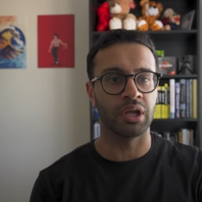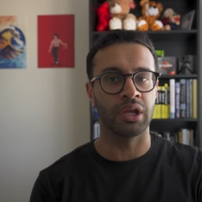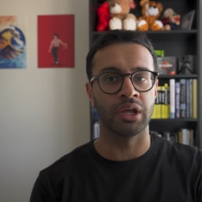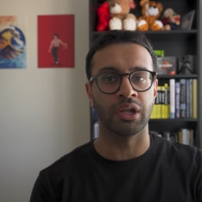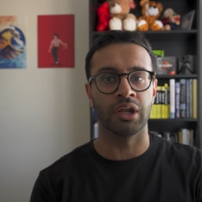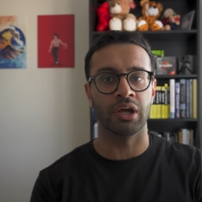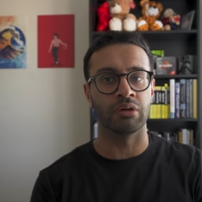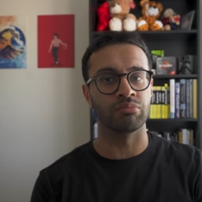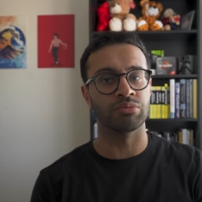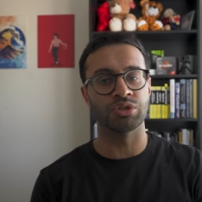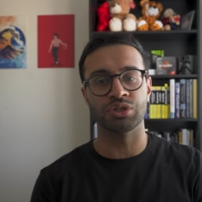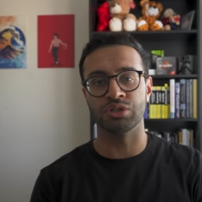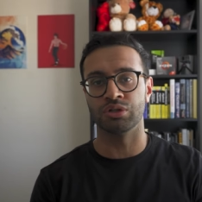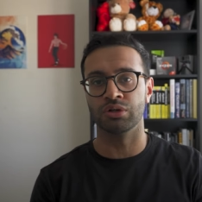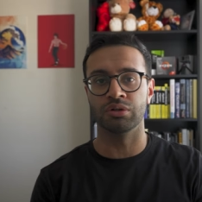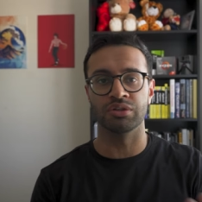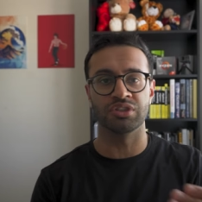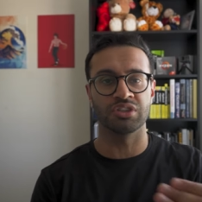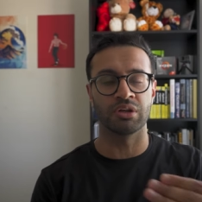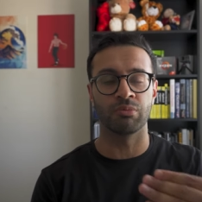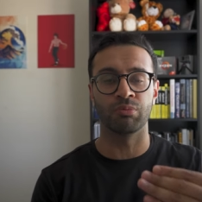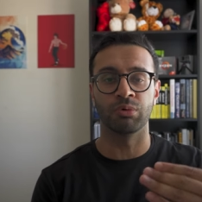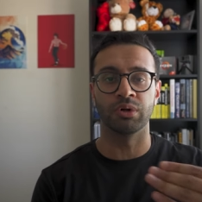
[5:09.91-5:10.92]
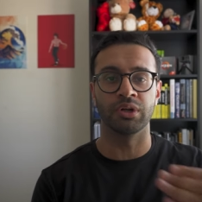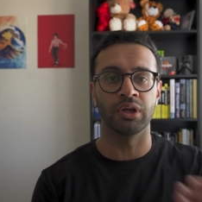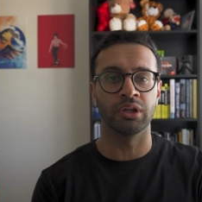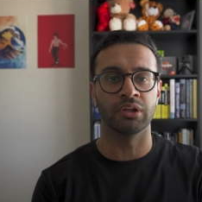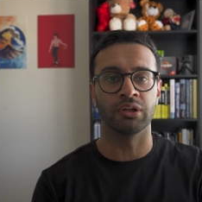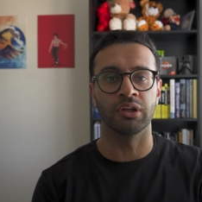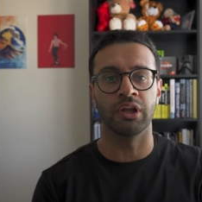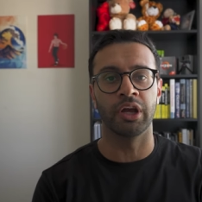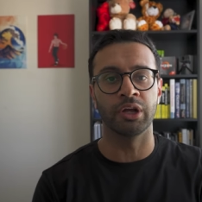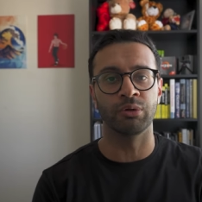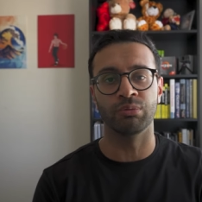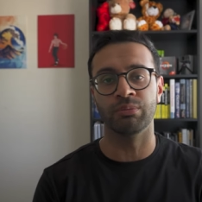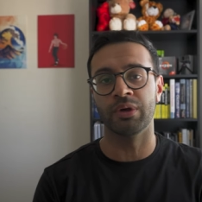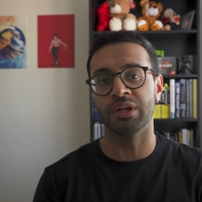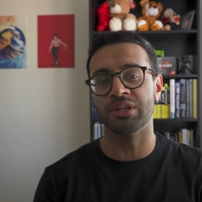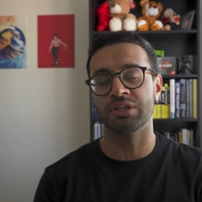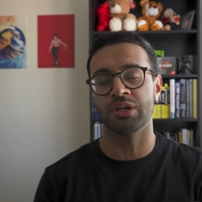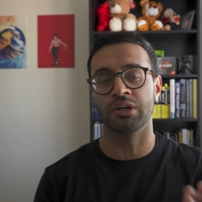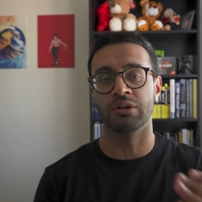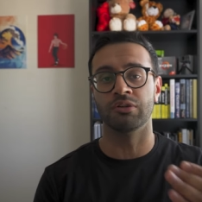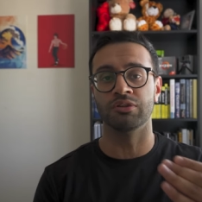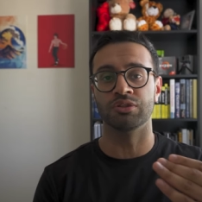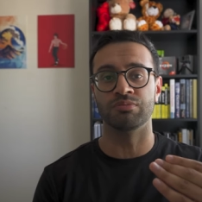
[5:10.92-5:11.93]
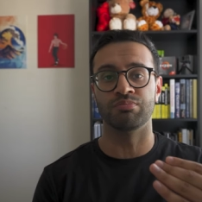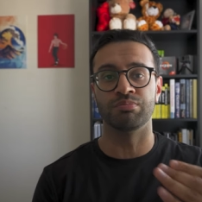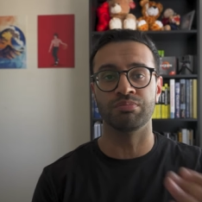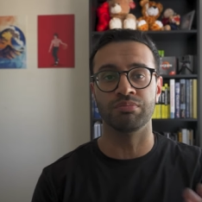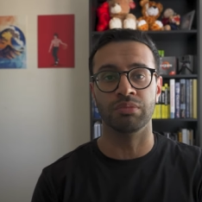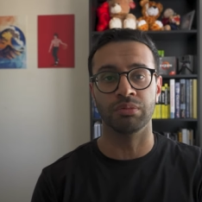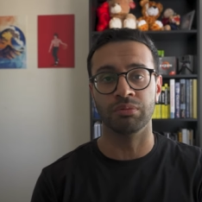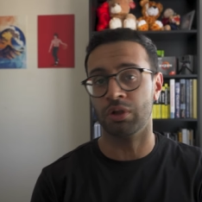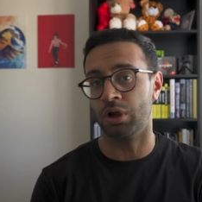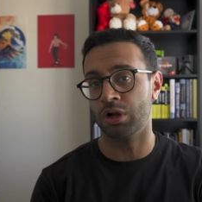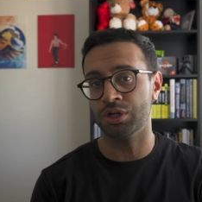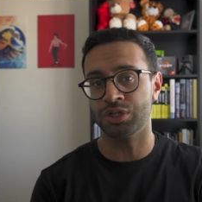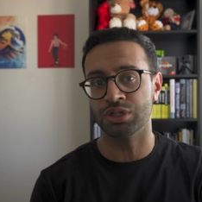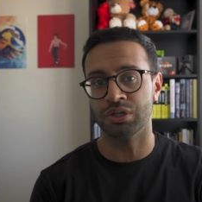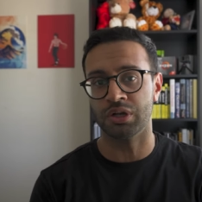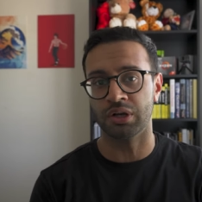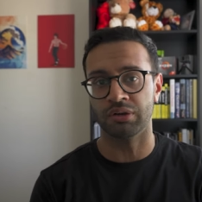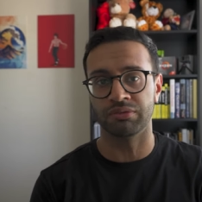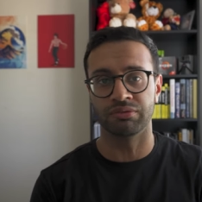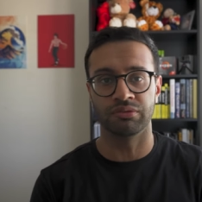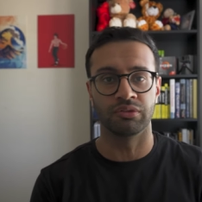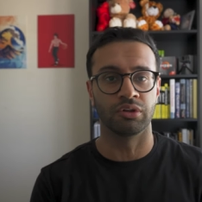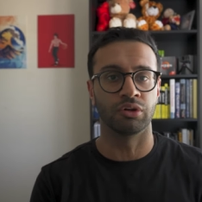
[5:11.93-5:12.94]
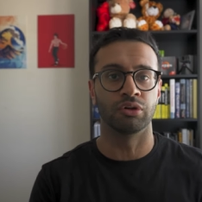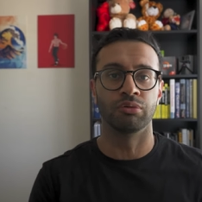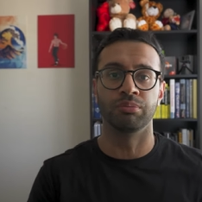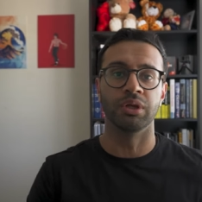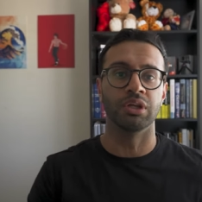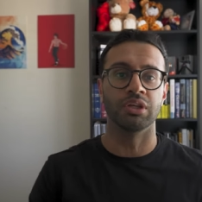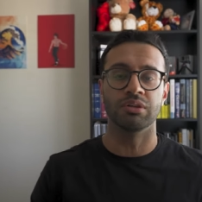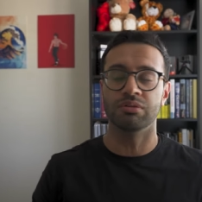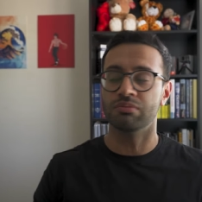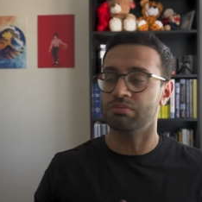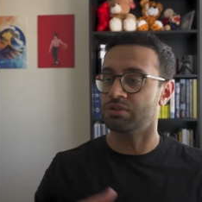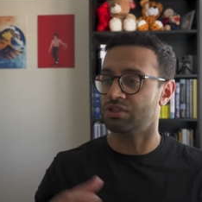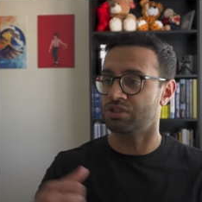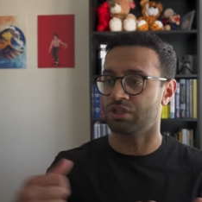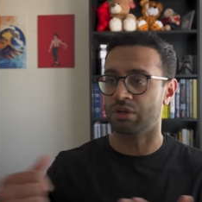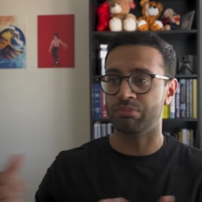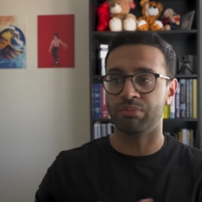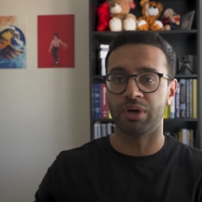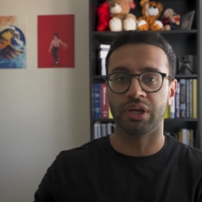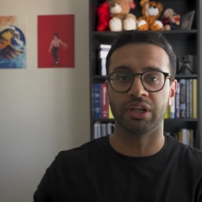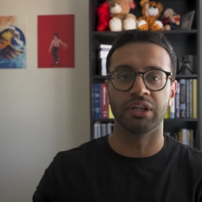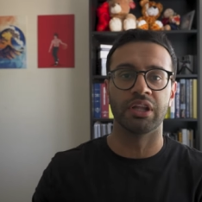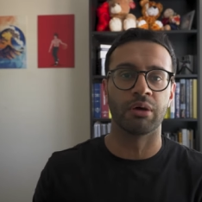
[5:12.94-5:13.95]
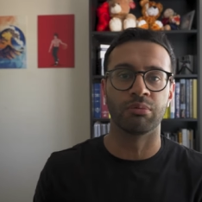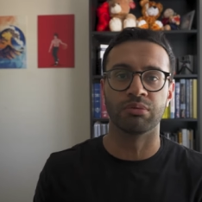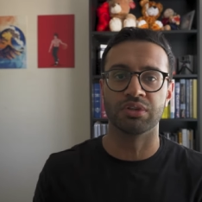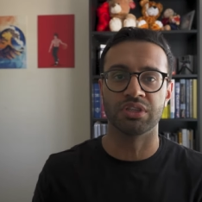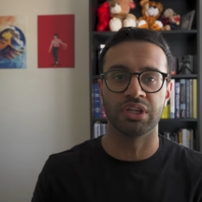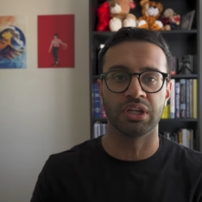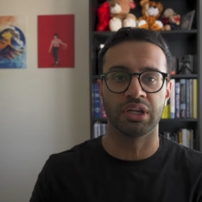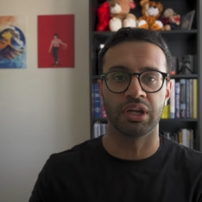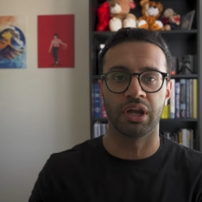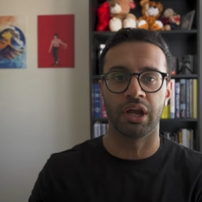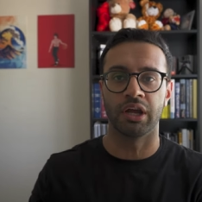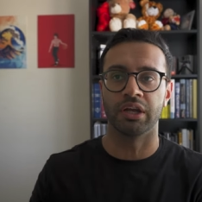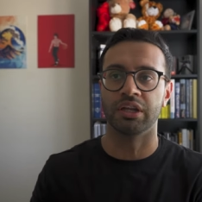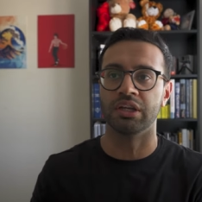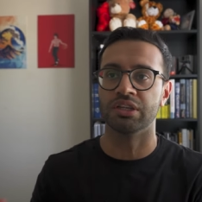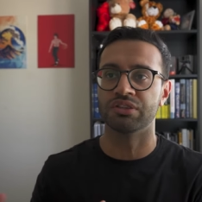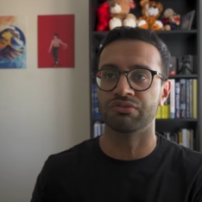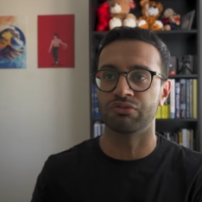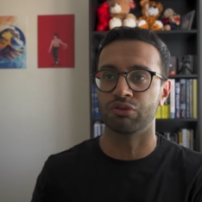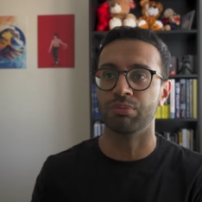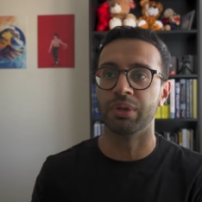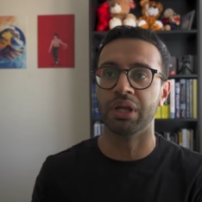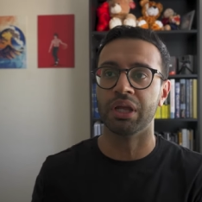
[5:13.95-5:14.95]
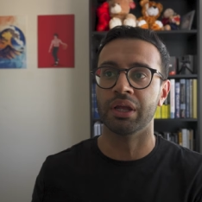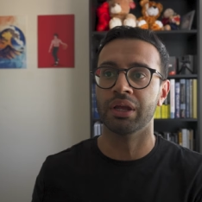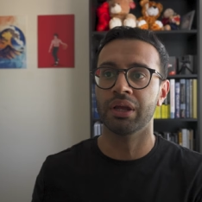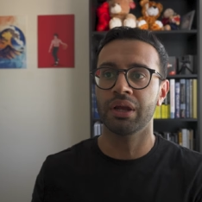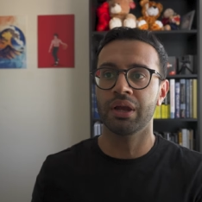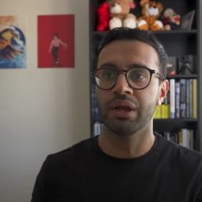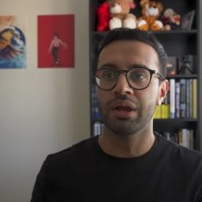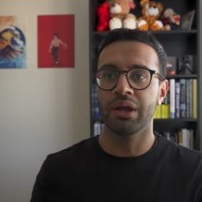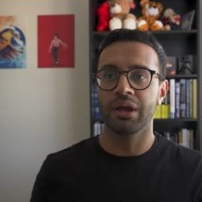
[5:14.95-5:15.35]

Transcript: And I'm sure somewhere down the line when my channel is large enough, there will be somebody that will take ideas for me.